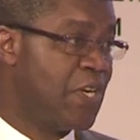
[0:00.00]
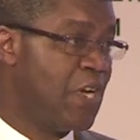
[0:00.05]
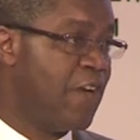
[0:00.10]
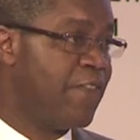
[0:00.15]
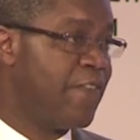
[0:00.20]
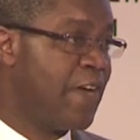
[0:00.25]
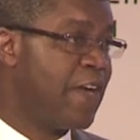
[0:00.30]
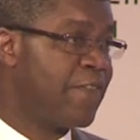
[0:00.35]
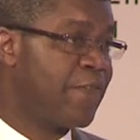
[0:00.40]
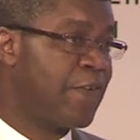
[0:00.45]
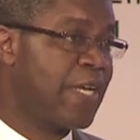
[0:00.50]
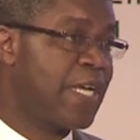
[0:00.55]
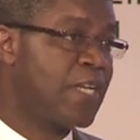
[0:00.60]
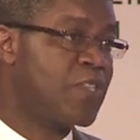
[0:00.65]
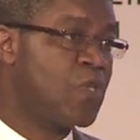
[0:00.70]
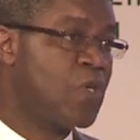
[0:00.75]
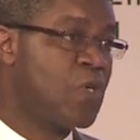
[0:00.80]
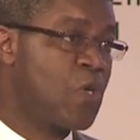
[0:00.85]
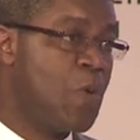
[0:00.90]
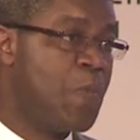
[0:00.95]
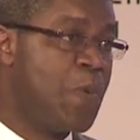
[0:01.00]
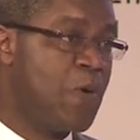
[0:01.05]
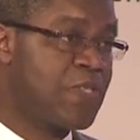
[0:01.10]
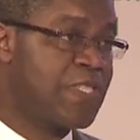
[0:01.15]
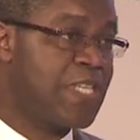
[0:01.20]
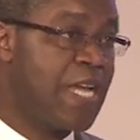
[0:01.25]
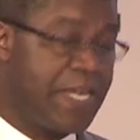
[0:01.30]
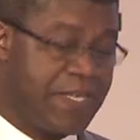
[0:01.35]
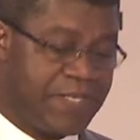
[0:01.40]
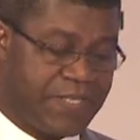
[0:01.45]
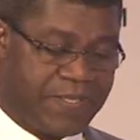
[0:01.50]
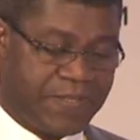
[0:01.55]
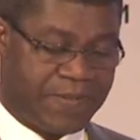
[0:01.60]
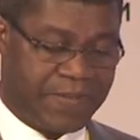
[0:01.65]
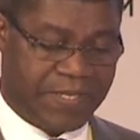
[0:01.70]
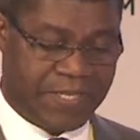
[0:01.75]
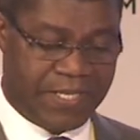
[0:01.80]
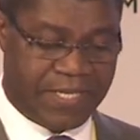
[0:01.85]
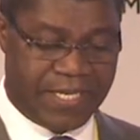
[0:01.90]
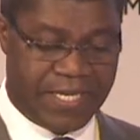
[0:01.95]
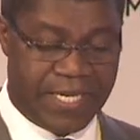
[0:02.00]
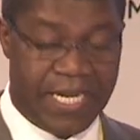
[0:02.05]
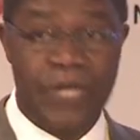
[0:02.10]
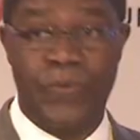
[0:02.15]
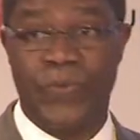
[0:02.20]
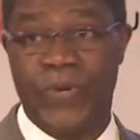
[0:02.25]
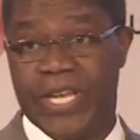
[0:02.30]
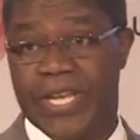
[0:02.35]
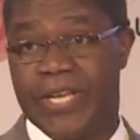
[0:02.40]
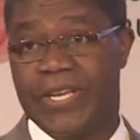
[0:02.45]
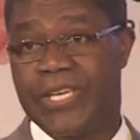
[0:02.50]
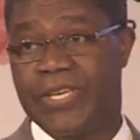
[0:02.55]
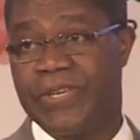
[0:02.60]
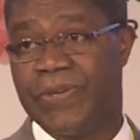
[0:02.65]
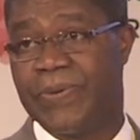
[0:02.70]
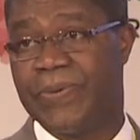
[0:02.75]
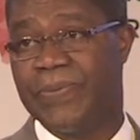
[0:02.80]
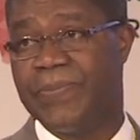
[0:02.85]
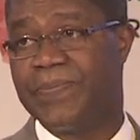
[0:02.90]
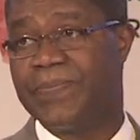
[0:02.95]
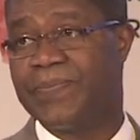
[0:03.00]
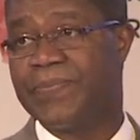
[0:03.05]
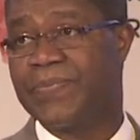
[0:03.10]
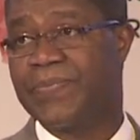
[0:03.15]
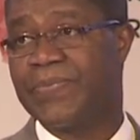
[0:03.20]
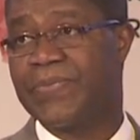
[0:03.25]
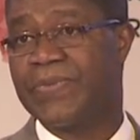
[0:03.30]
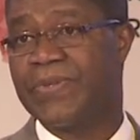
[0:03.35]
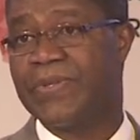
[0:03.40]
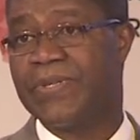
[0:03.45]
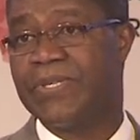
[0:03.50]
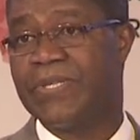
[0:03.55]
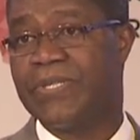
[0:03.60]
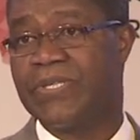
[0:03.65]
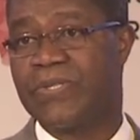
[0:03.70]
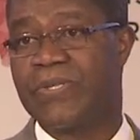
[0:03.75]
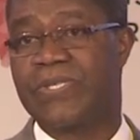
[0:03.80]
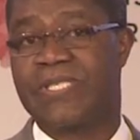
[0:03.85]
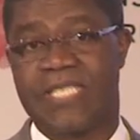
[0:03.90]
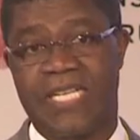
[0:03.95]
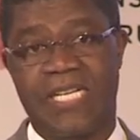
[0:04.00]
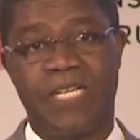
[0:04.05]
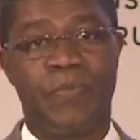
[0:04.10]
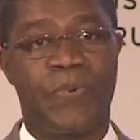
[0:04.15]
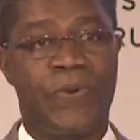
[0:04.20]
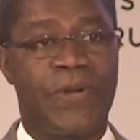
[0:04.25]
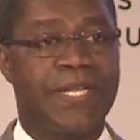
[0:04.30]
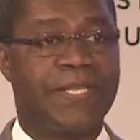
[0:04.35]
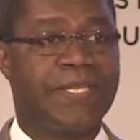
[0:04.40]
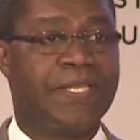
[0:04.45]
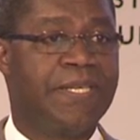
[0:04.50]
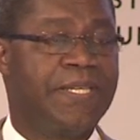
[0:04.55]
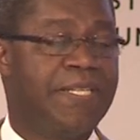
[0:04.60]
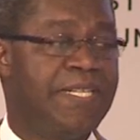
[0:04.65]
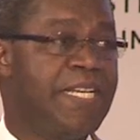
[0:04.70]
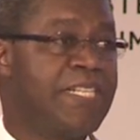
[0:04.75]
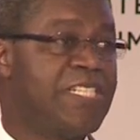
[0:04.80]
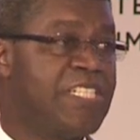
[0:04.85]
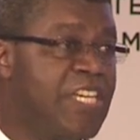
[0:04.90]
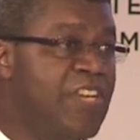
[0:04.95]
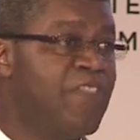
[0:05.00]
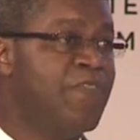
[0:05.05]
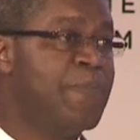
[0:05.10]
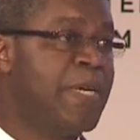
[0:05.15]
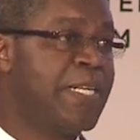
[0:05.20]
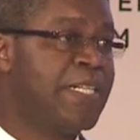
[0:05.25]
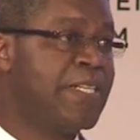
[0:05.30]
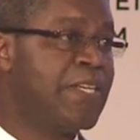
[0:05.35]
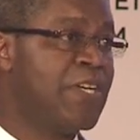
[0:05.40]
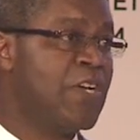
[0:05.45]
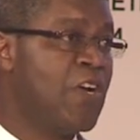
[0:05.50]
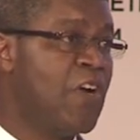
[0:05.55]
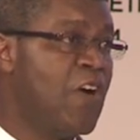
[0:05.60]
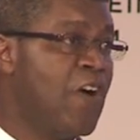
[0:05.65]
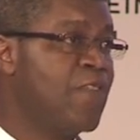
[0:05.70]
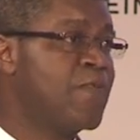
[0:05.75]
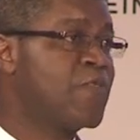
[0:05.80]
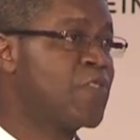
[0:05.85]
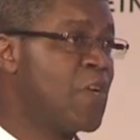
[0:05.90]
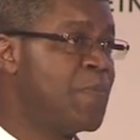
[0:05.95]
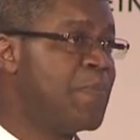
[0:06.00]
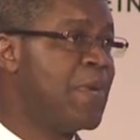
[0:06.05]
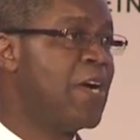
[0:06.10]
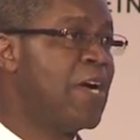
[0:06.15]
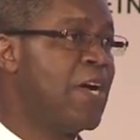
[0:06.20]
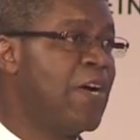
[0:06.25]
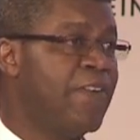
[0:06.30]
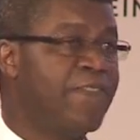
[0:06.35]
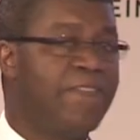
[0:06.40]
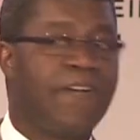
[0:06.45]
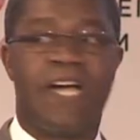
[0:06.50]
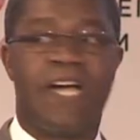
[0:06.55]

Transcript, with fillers: of Africa to global science. And we are here to celebrate the achievement of some of